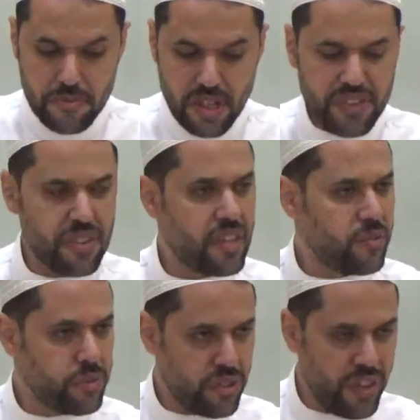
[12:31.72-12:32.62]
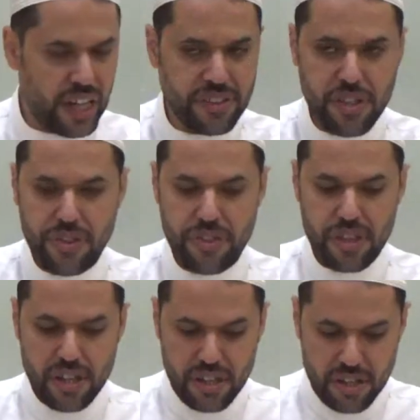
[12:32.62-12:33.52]
And we know the hadith,
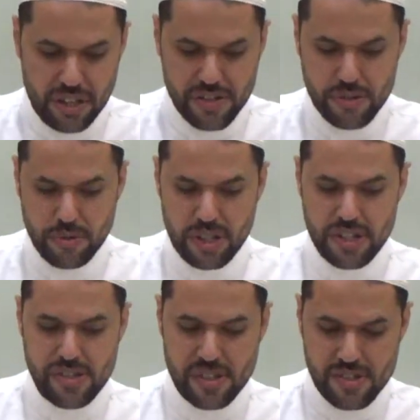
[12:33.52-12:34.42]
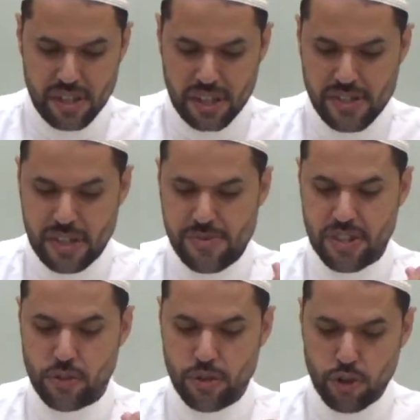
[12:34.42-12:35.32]
Rasulullah sallallahu alaihi wasallam
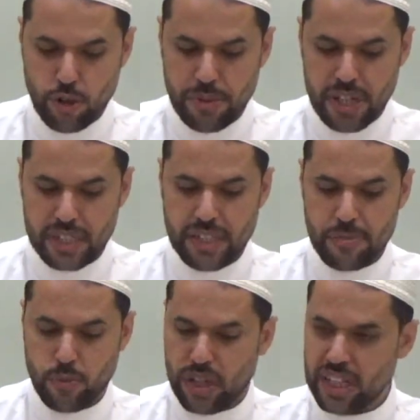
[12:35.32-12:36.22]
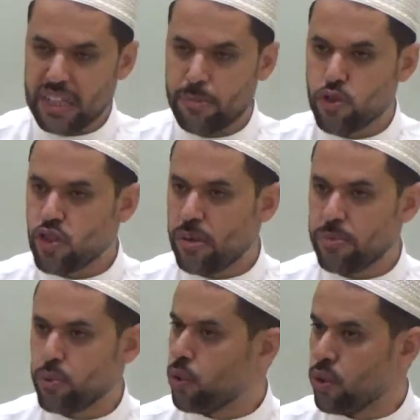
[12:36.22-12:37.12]
said, Kullukum li Adam wa Adam
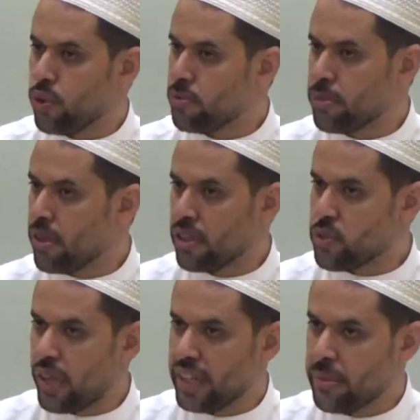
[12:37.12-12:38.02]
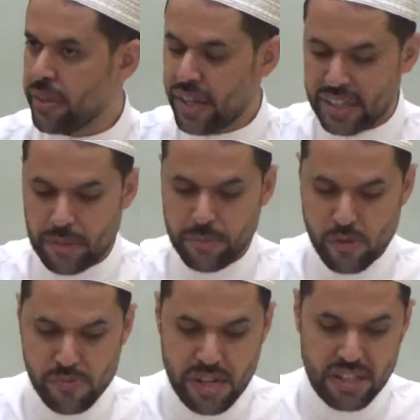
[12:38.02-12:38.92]
turab. You all belong to Adam, and Adam
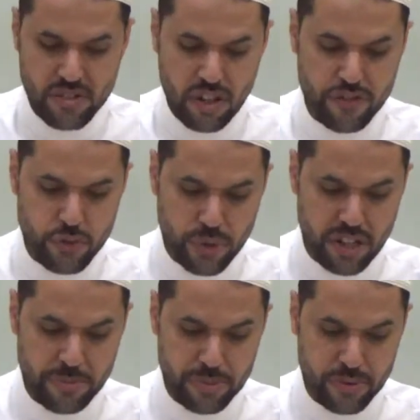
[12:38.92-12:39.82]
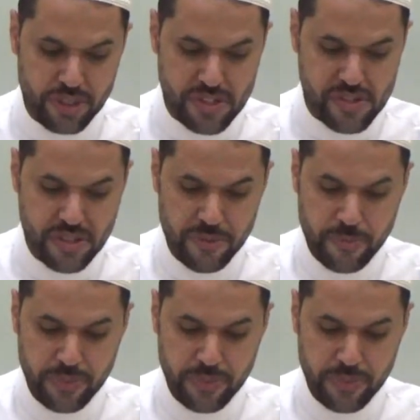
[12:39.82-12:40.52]
was made of turab, dust.